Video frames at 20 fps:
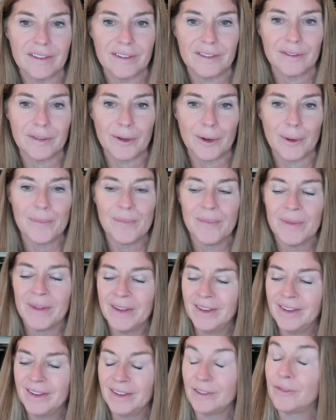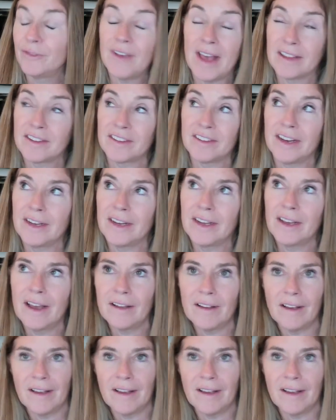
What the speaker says: So it's fascinating.